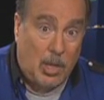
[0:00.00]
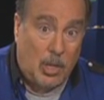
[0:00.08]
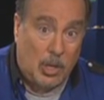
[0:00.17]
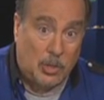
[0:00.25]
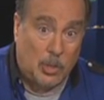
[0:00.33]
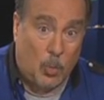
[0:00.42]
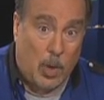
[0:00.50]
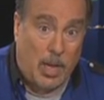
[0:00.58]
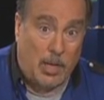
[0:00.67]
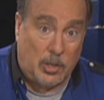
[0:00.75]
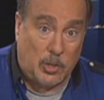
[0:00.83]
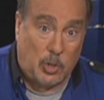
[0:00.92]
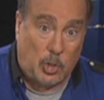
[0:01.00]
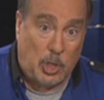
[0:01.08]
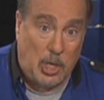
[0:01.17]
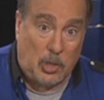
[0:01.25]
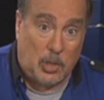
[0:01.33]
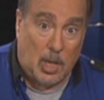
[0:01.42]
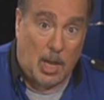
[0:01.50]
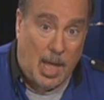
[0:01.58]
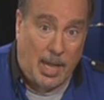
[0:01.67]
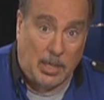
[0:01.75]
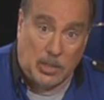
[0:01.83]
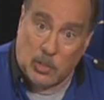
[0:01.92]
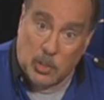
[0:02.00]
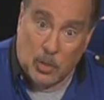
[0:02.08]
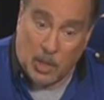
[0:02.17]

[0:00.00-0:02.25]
there's a way to cheat the light so